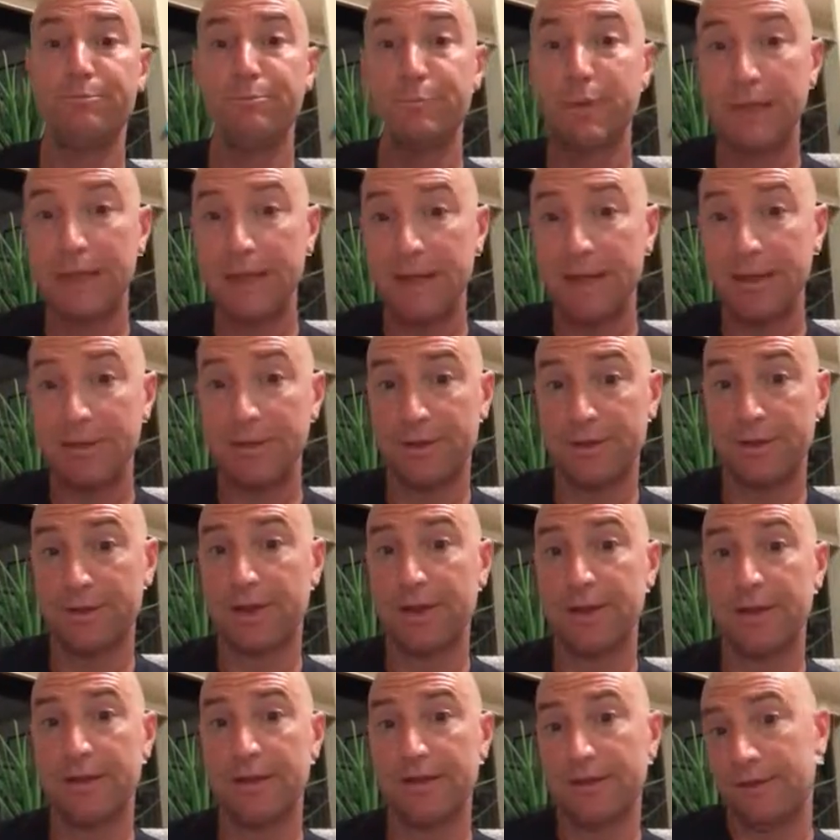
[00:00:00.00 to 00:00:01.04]
But get out
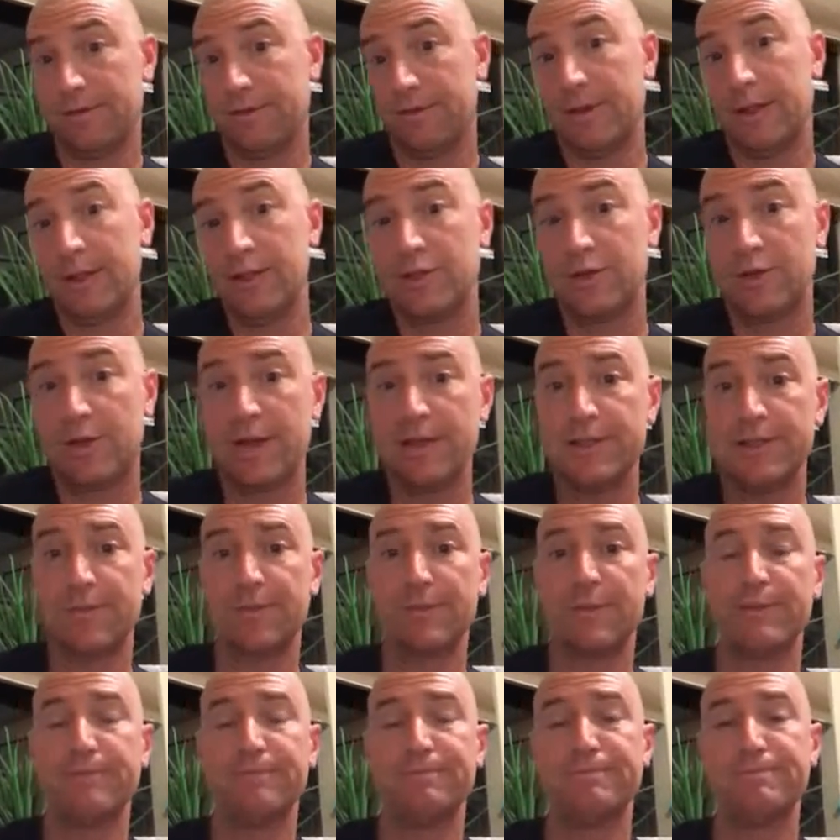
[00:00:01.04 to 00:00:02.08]
there and try
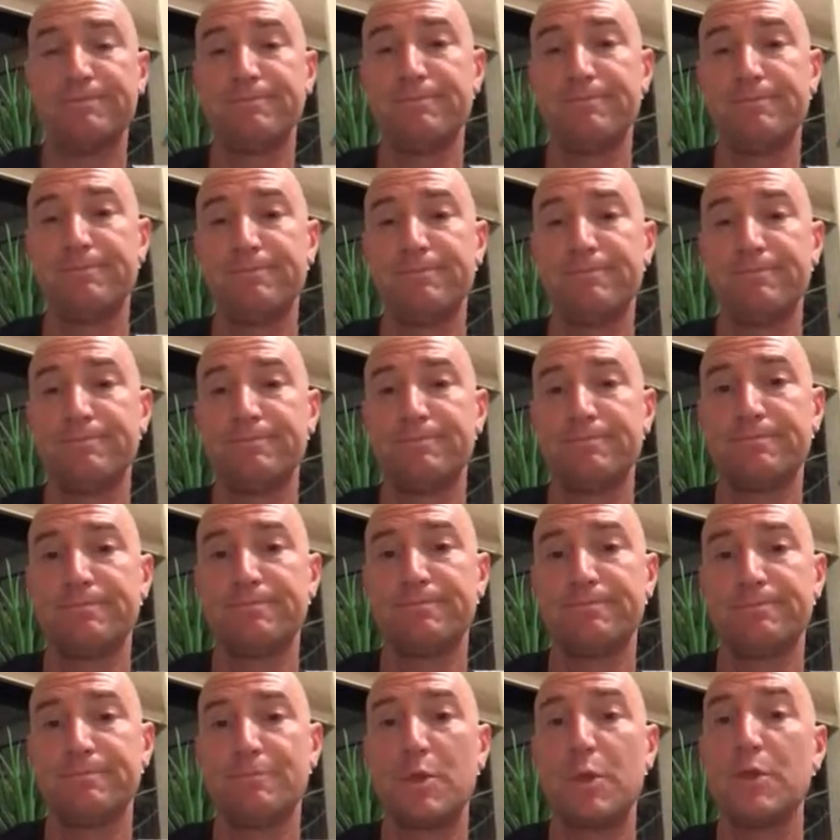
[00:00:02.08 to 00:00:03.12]
something.
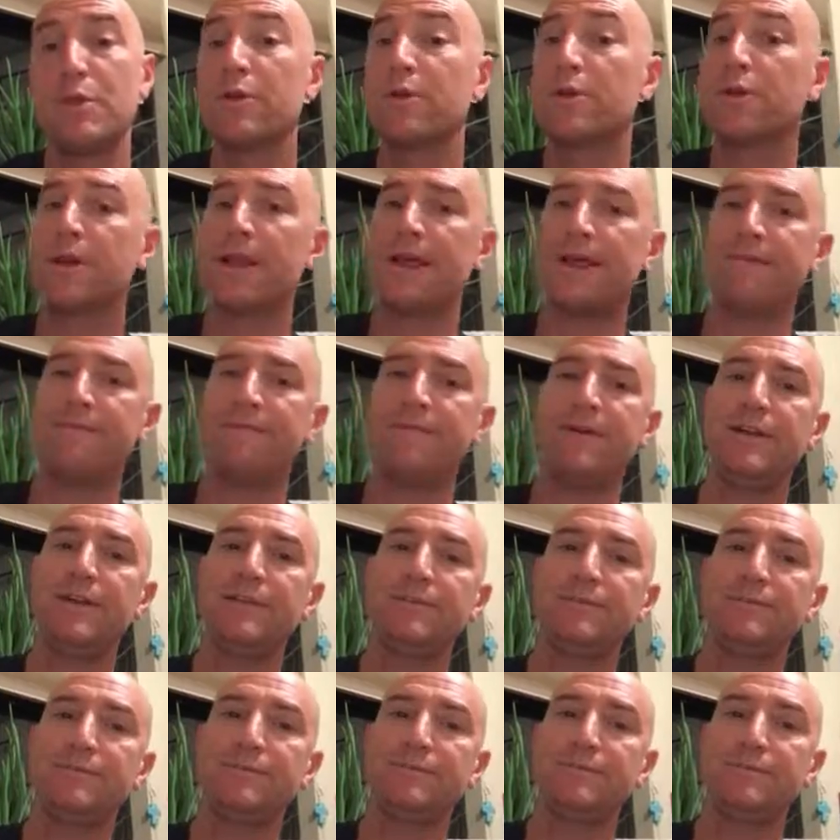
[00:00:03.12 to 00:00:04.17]
You're going to have
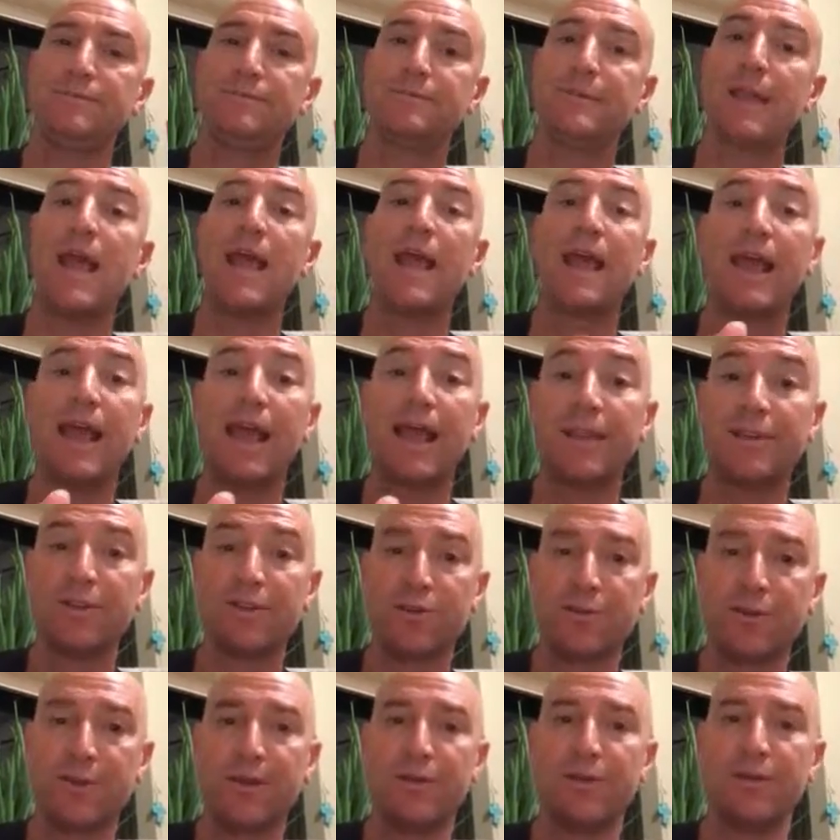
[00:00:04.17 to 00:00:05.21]
fun. And
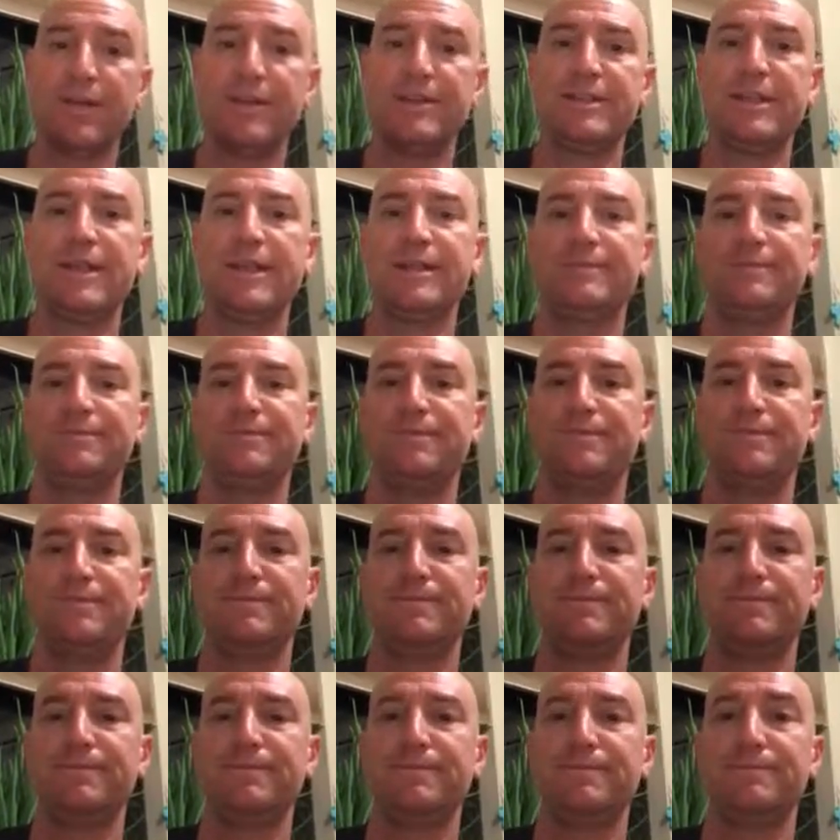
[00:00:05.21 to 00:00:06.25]
it'll be a great day.
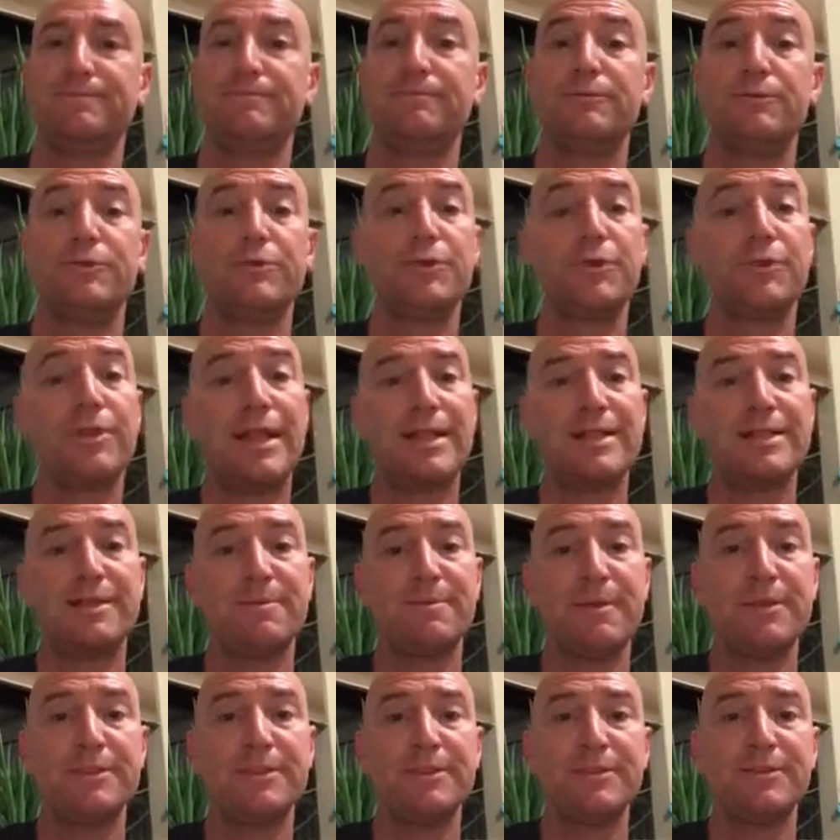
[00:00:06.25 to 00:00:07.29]
So that's
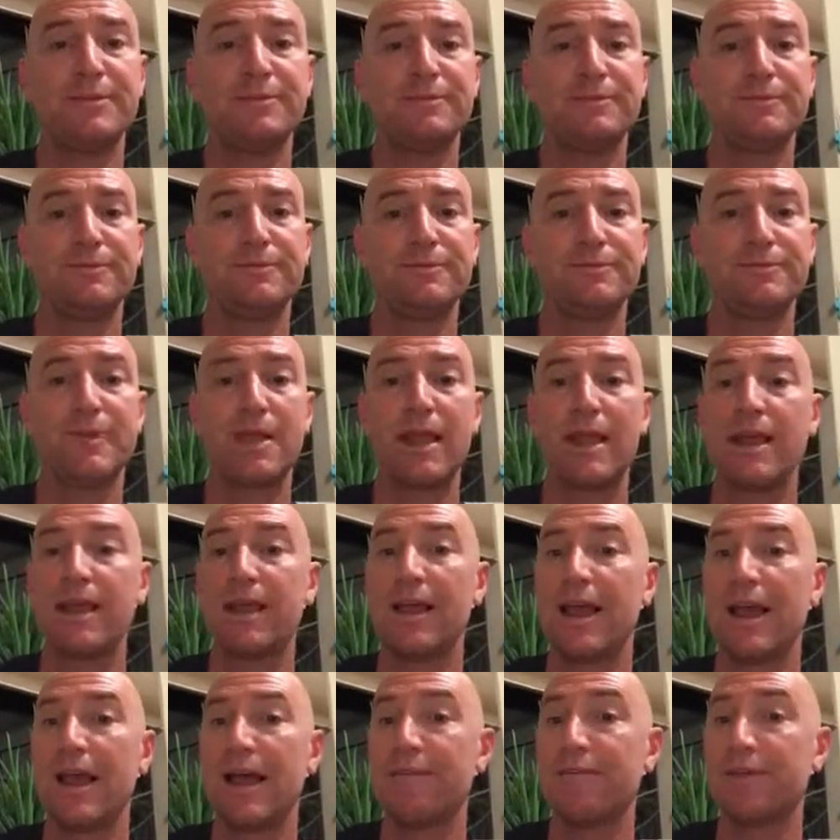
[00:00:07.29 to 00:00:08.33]
the message.
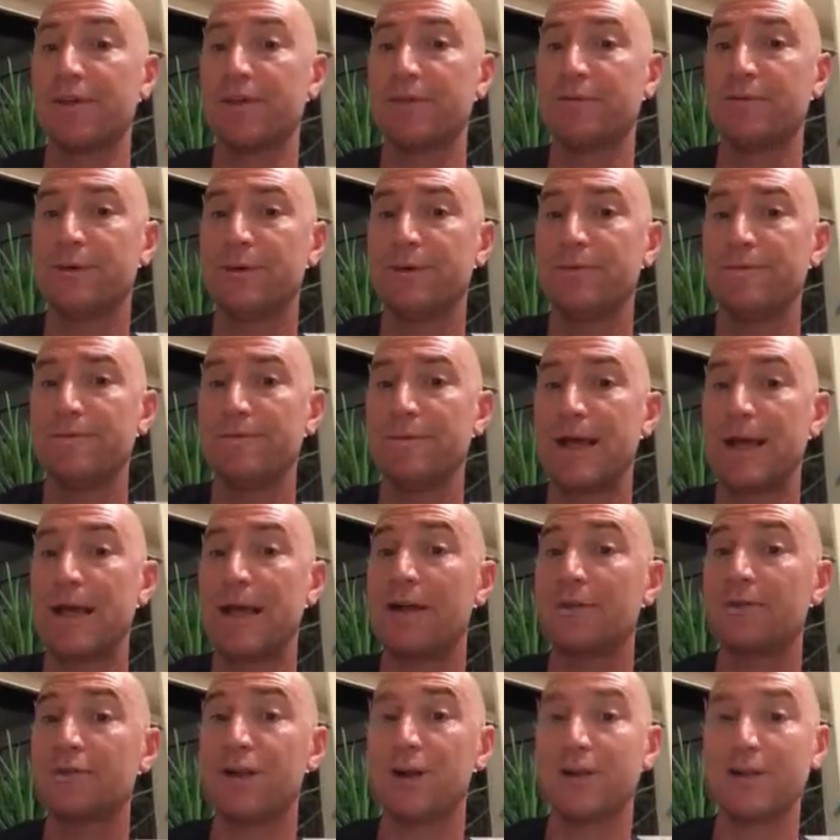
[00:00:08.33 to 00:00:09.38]
Have a good one.
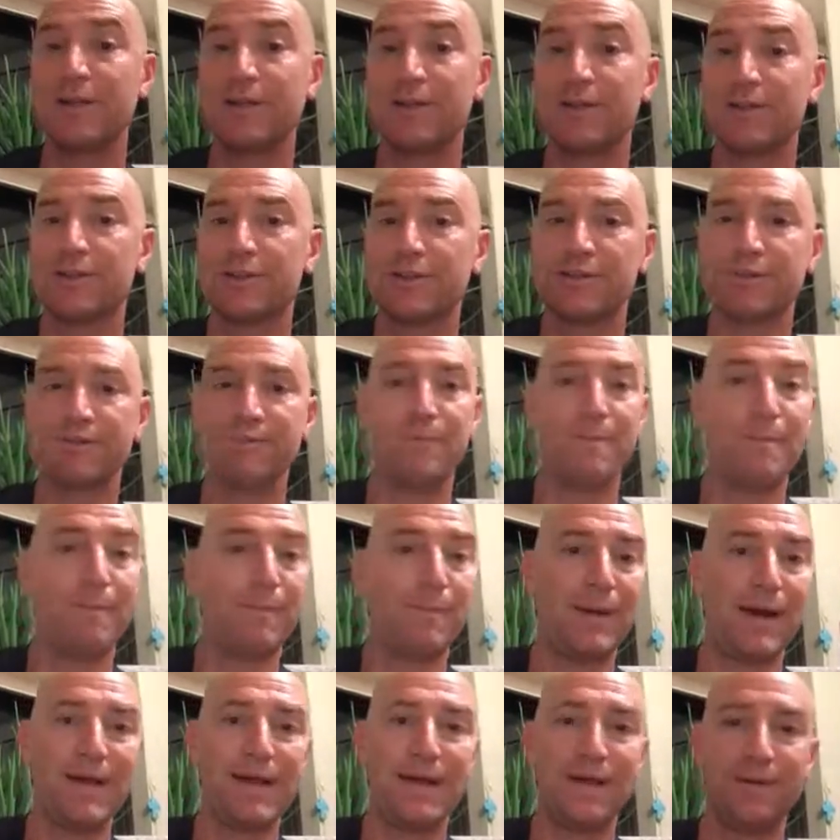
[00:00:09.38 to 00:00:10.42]
I'll talk to y'all soon.
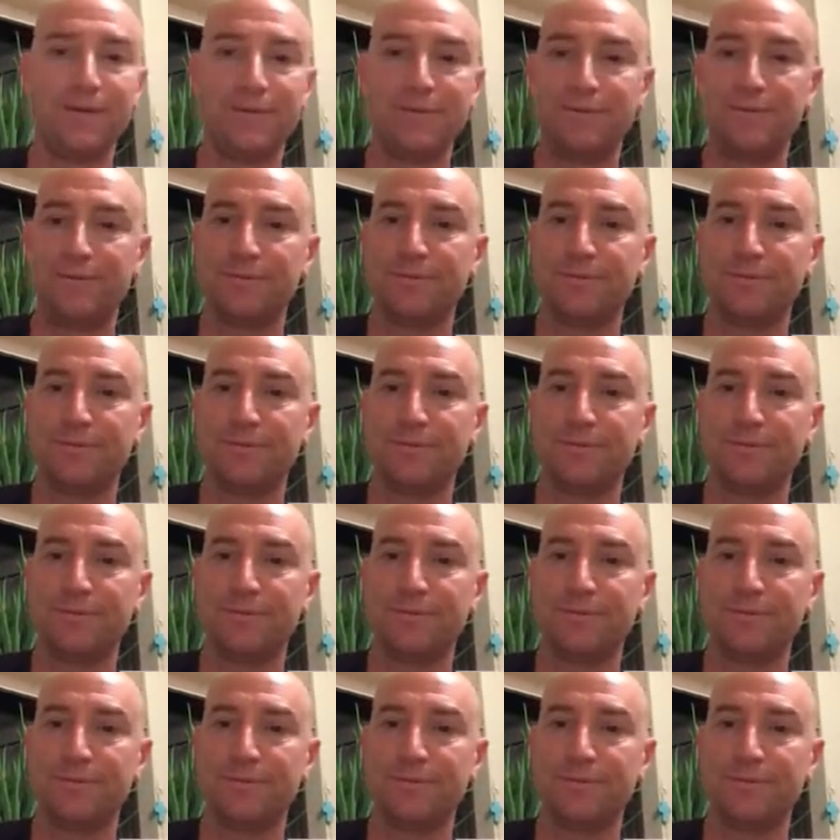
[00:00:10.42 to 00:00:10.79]
Bye now.